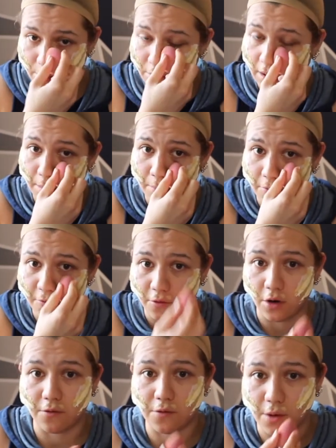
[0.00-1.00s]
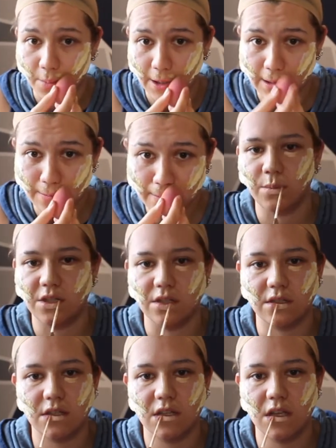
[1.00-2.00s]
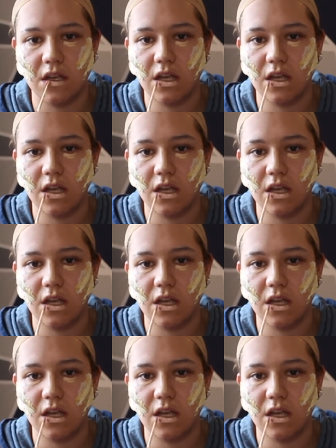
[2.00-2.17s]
I'm far from it. I'm just